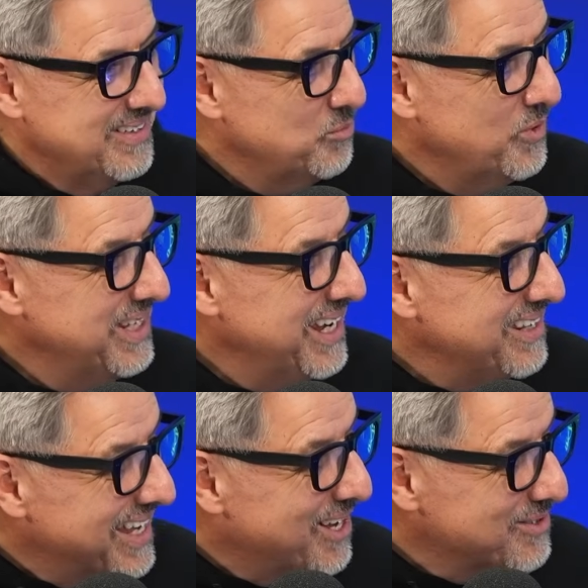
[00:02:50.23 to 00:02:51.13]

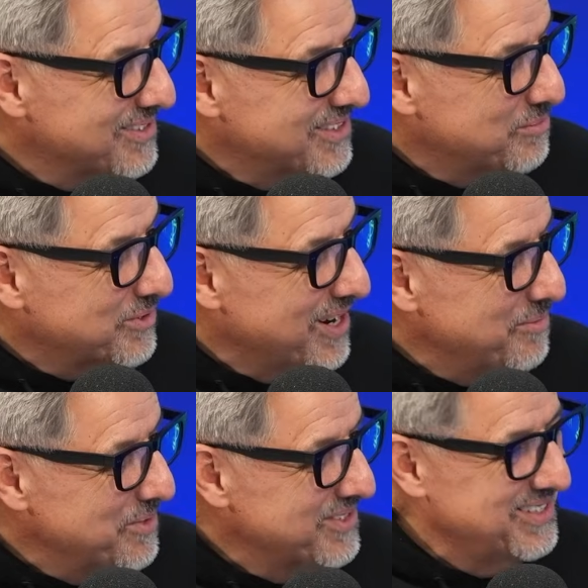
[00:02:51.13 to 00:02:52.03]
28,000
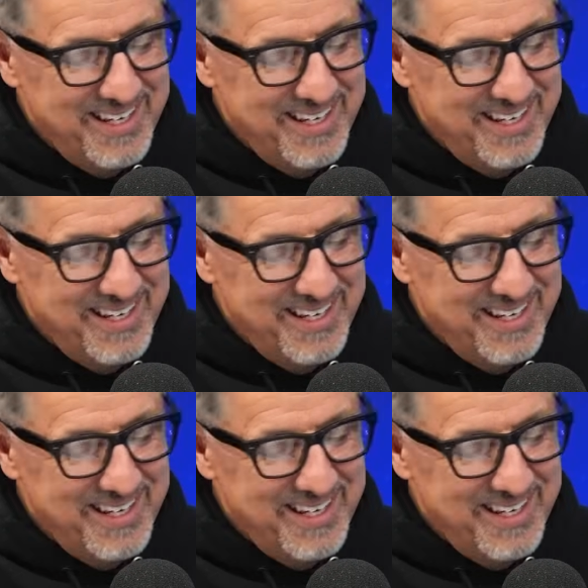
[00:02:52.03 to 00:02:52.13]
subscribers.